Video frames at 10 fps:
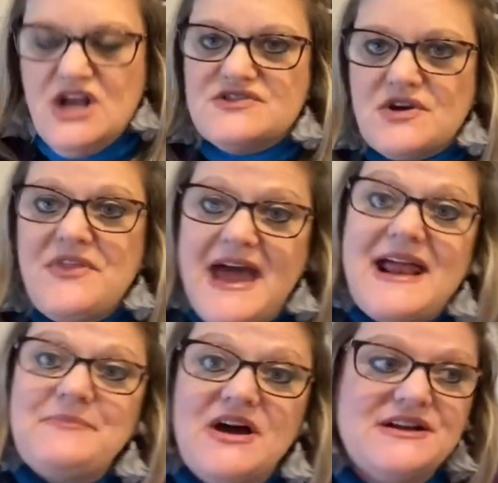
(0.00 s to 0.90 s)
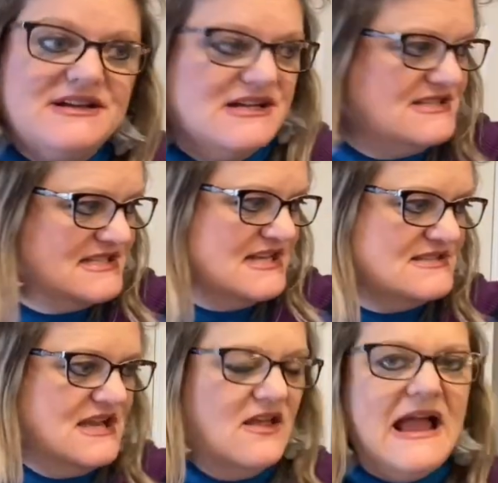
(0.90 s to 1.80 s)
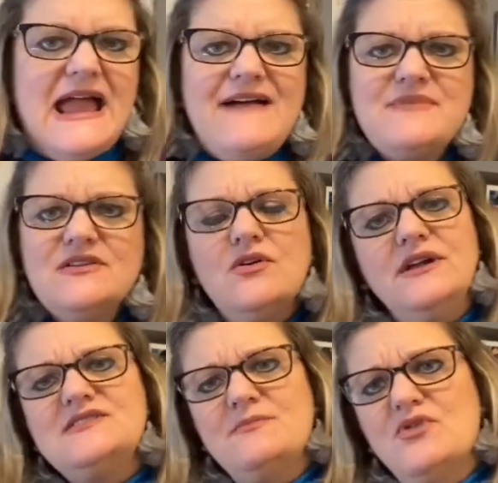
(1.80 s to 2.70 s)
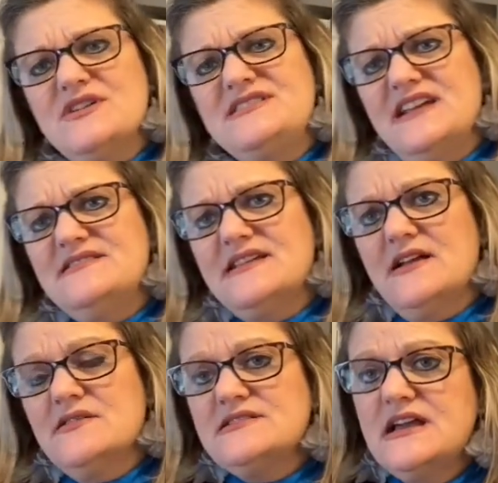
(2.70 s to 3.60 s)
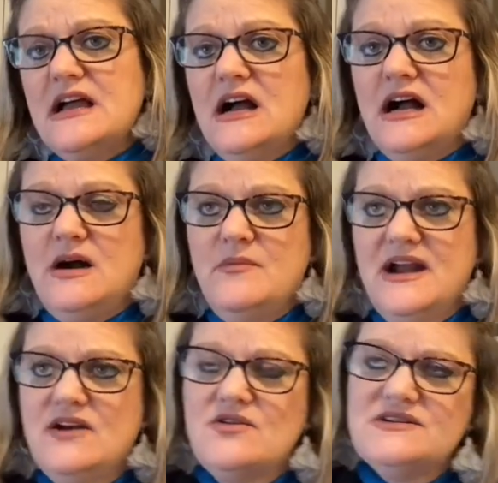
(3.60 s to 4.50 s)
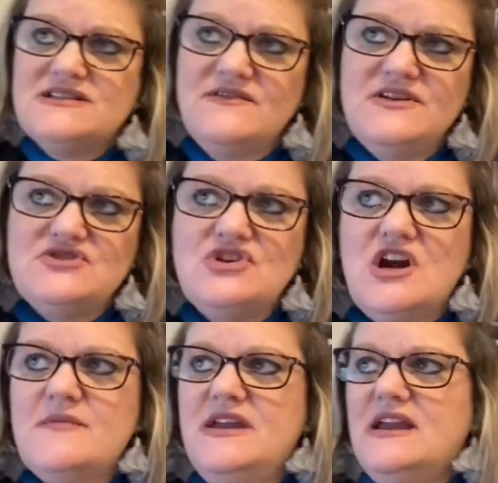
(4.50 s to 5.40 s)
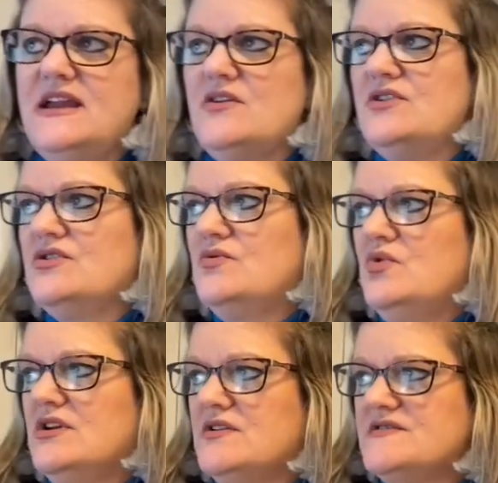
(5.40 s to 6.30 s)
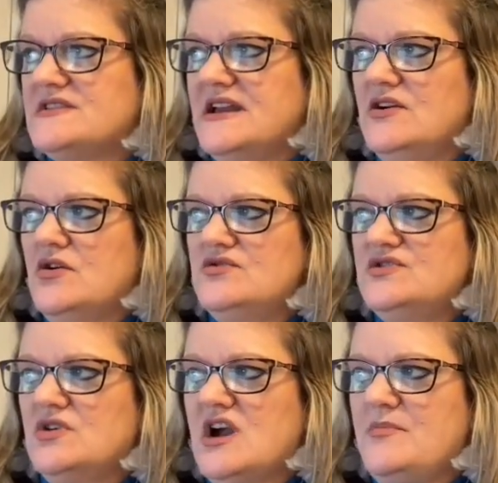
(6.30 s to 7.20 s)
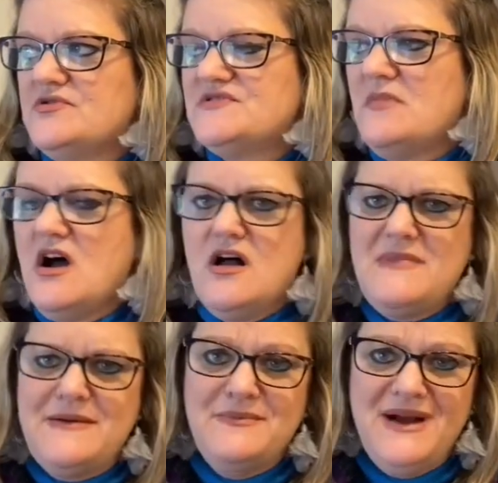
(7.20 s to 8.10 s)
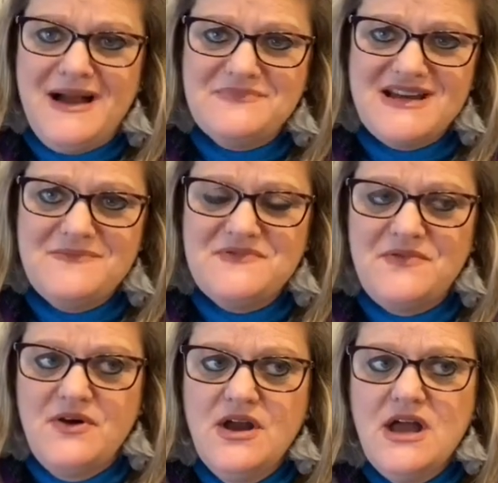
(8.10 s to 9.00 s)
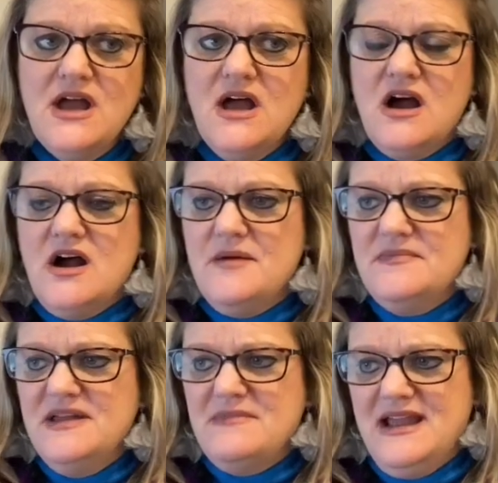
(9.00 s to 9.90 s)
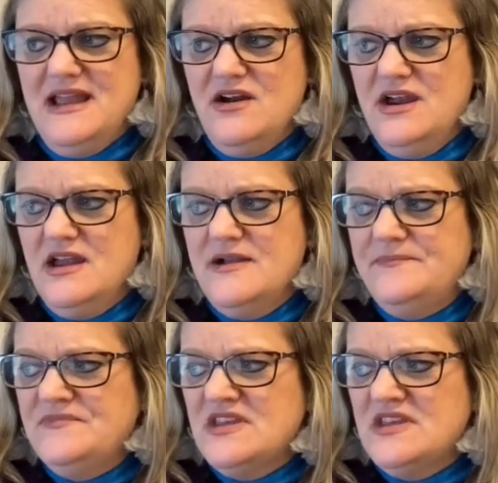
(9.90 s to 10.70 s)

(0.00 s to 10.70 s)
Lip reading: So that I bought in an estate sale. I have been going to more estate sales. I go to Salvation Army, I go to Goodwill's, I go to a couple small mom and pop type in my area.